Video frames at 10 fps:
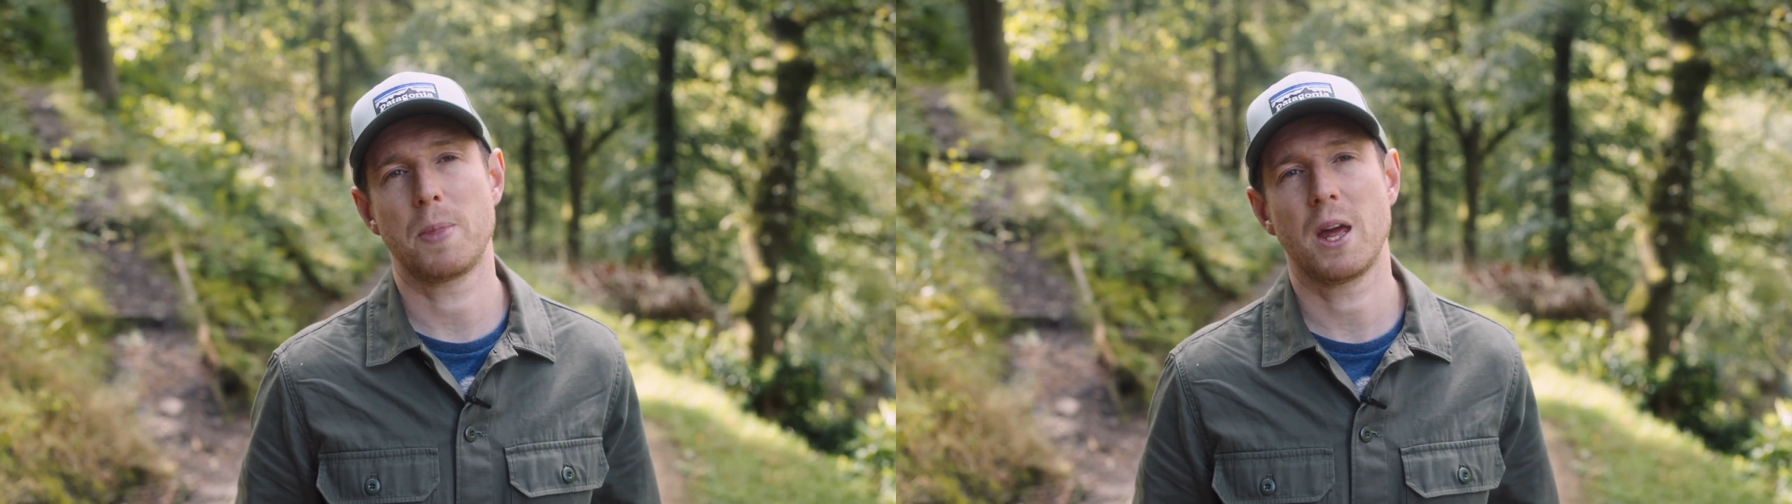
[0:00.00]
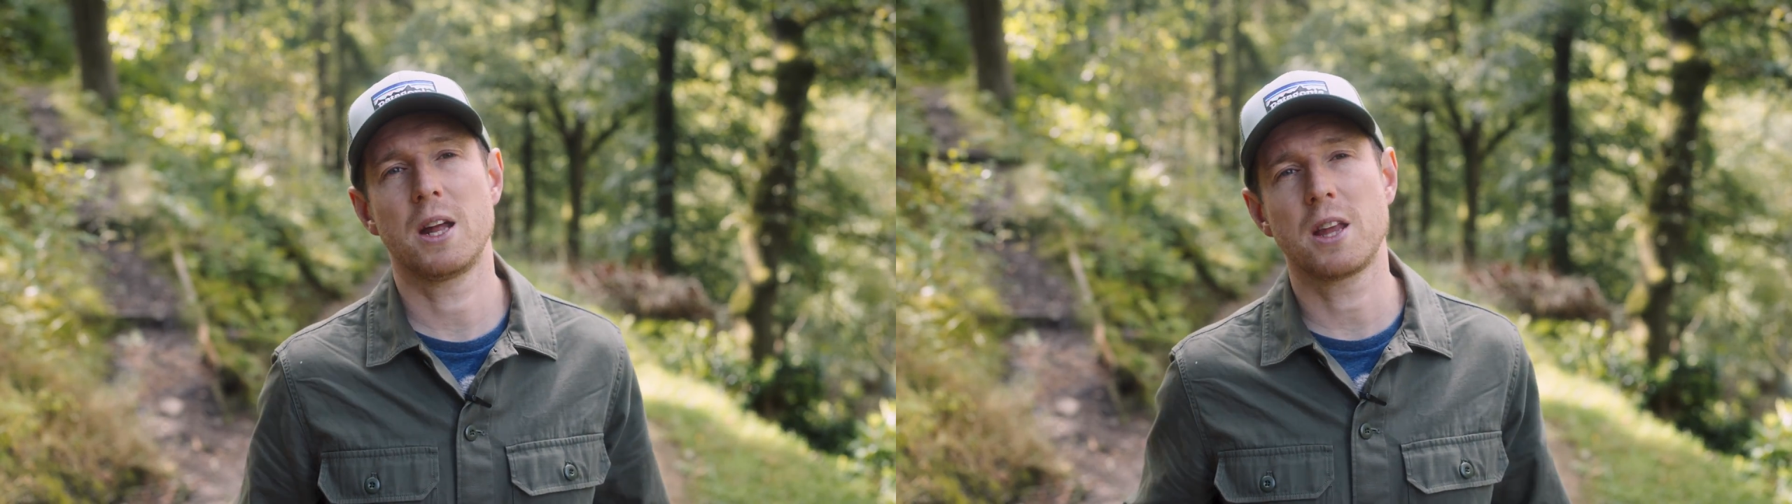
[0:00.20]

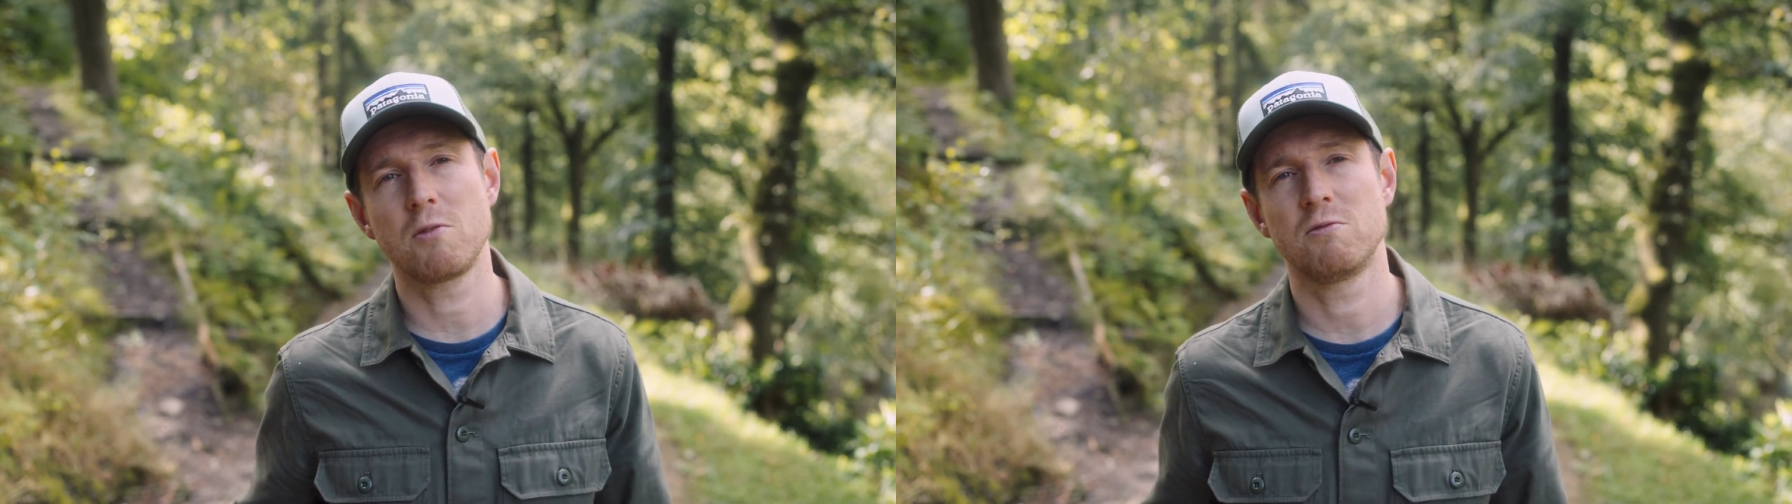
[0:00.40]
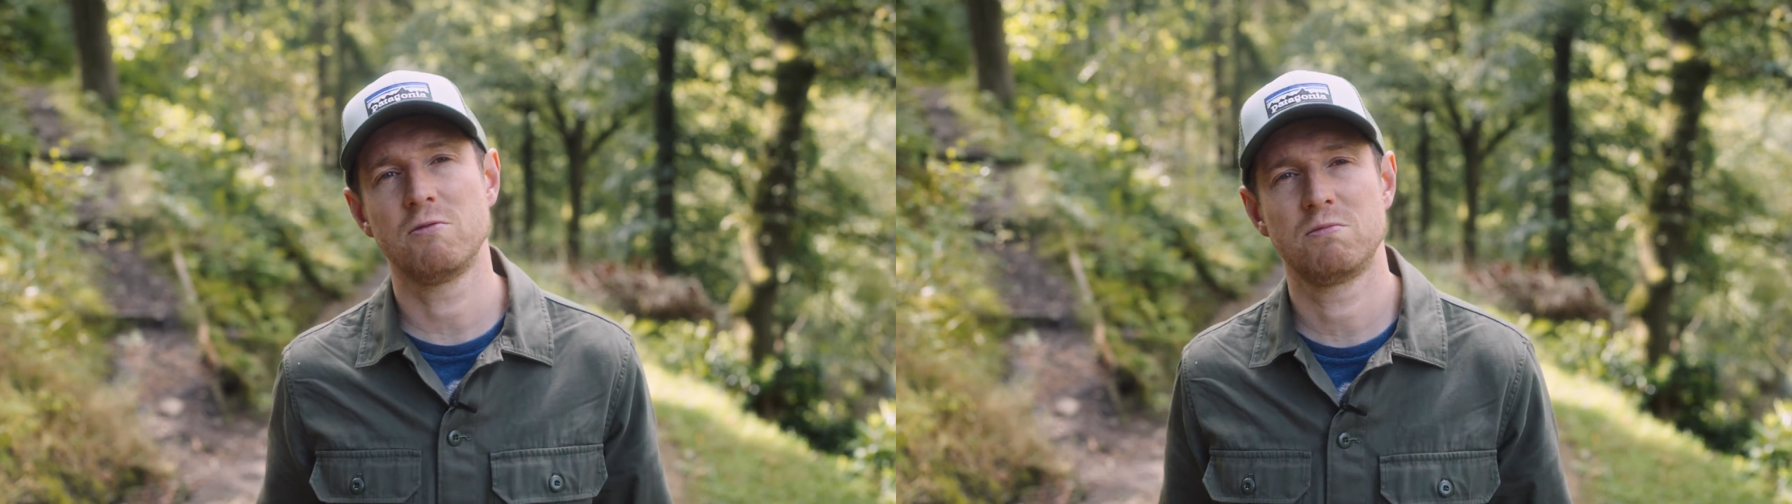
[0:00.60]
And I
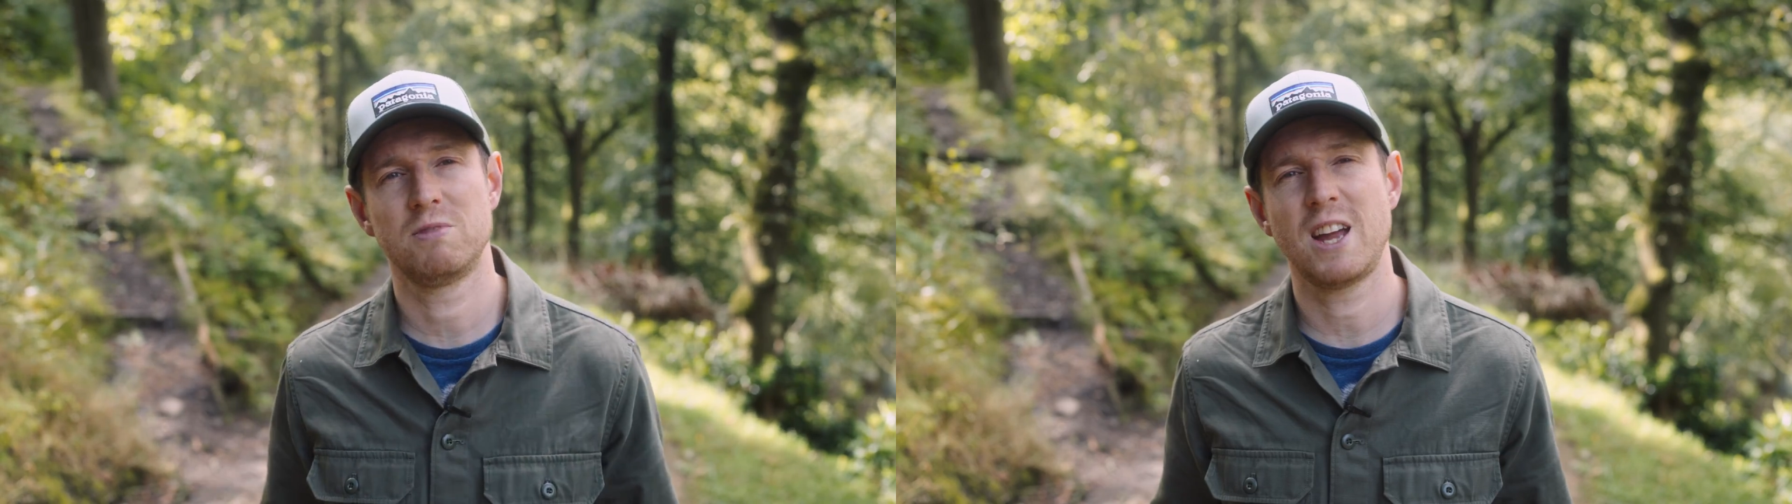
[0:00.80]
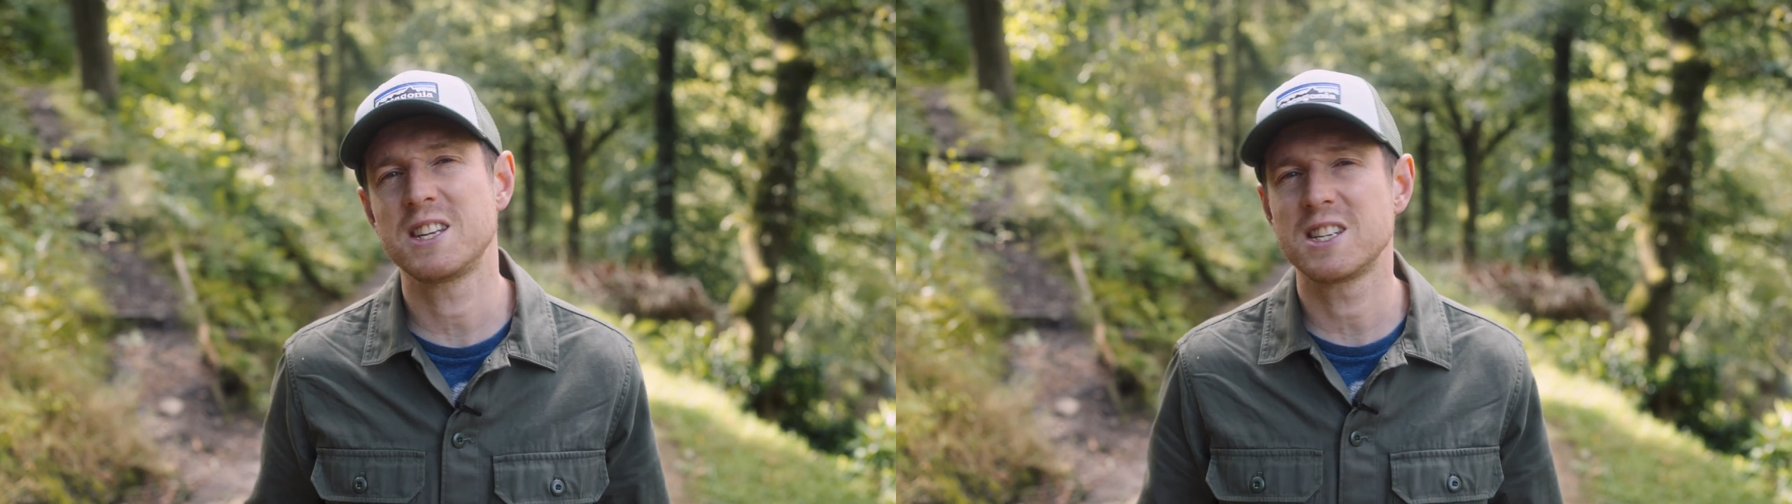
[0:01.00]
don't
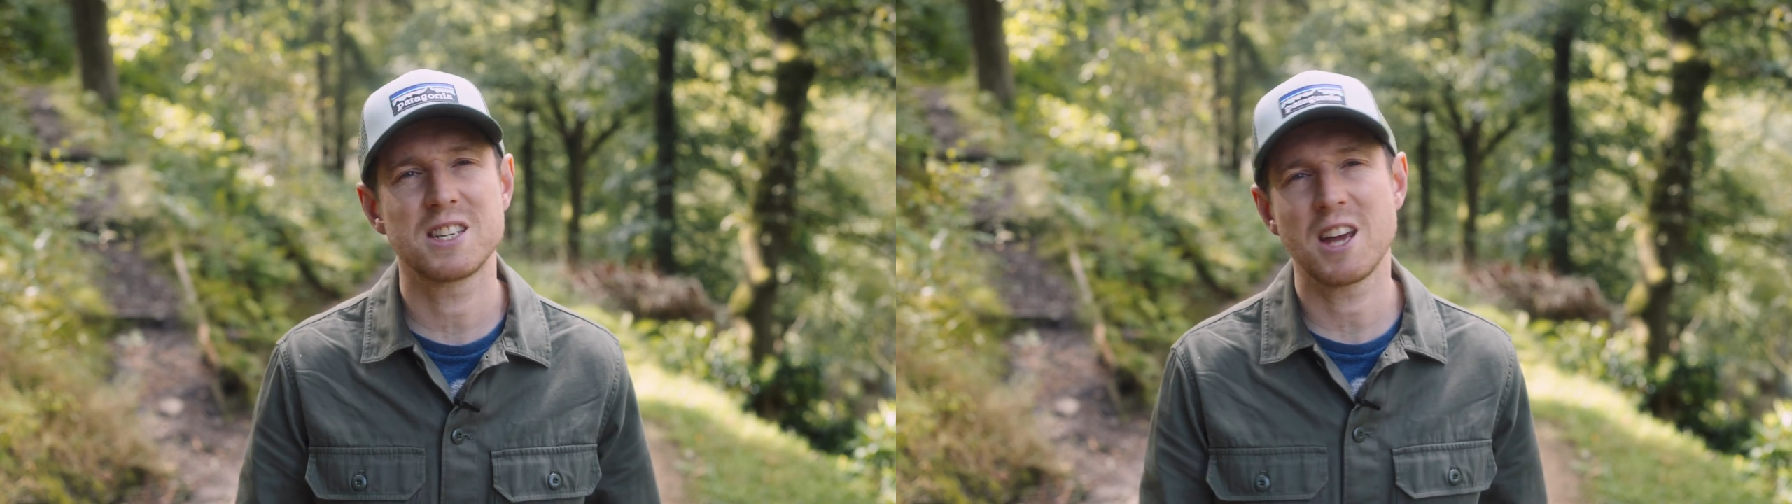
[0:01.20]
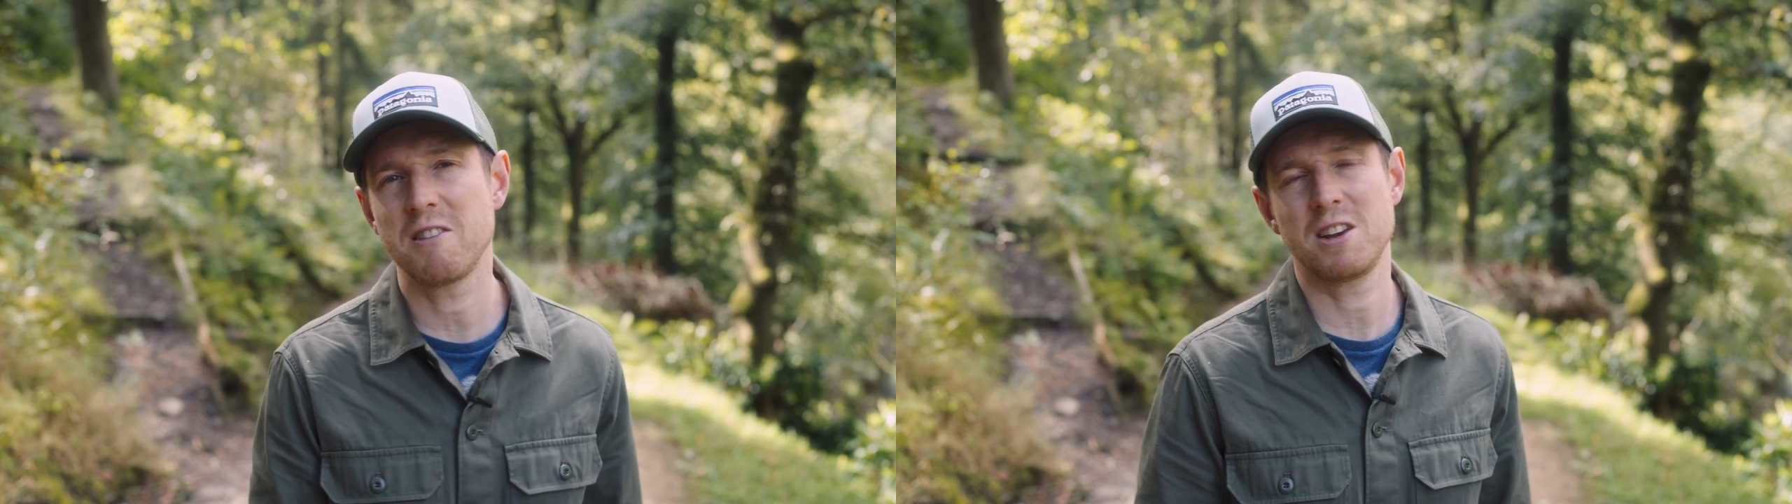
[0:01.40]

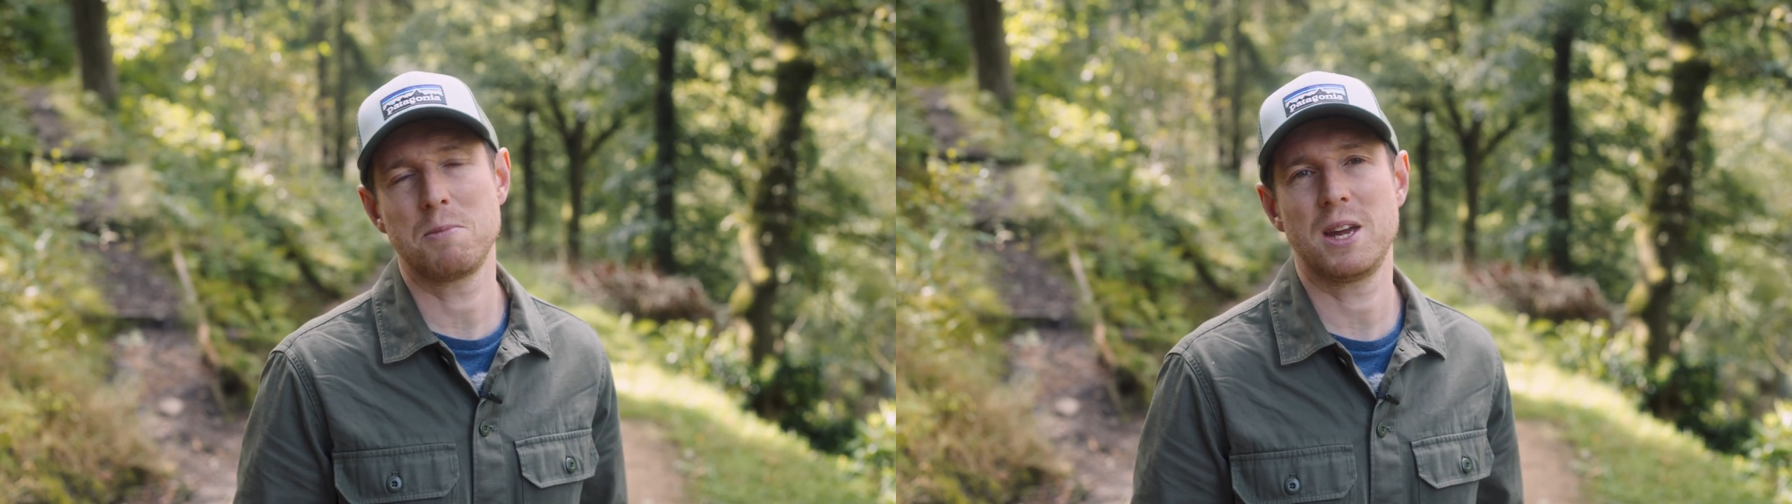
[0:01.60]
necessarily